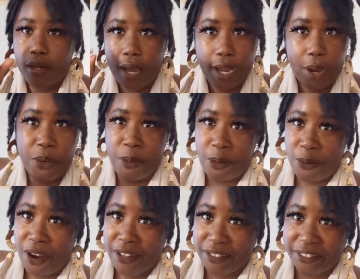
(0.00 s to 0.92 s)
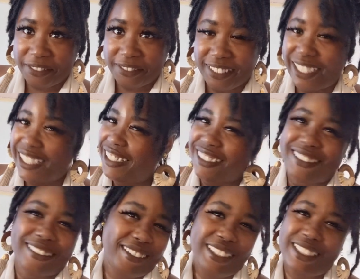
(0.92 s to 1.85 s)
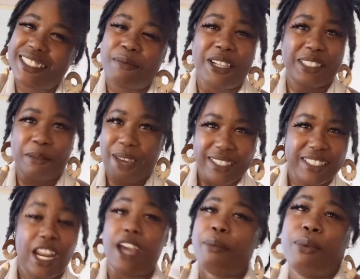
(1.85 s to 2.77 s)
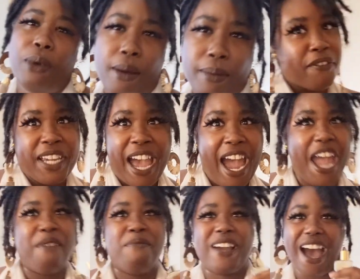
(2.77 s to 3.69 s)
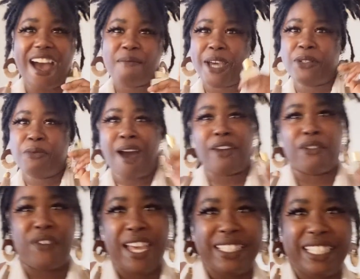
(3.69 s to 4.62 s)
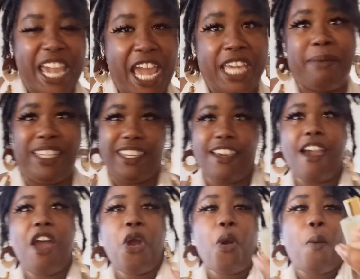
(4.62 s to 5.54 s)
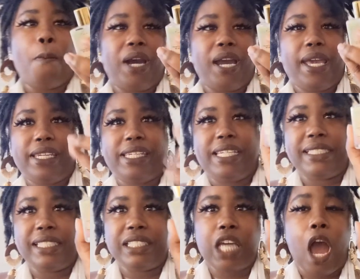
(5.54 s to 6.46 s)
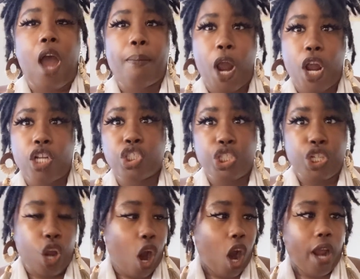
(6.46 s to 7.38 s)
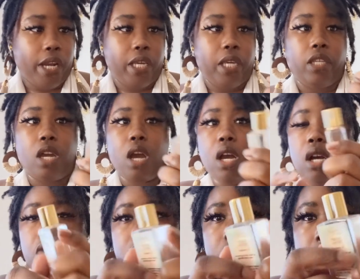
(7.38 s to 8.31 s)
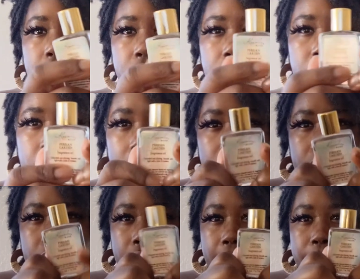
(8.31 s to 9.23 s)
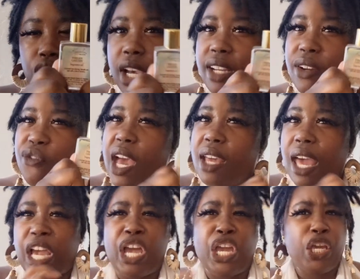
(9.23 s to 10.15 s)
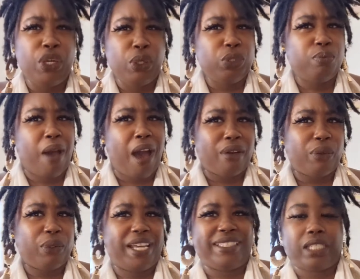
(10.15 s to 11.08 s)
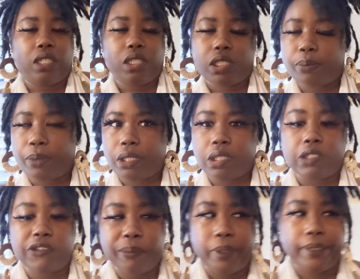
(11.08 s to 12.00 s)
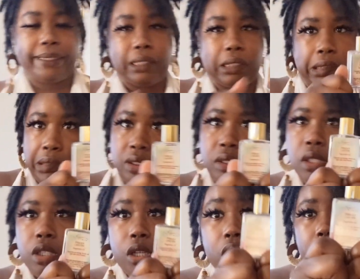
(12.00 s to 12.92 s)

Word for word: I got one more product. It, it smells amazing. I promise. I forgot I have got my new bottle finally came in. But this is called Persian Garden, y'all. I'm trying to find like a huge bottle that's inexpensive, but don't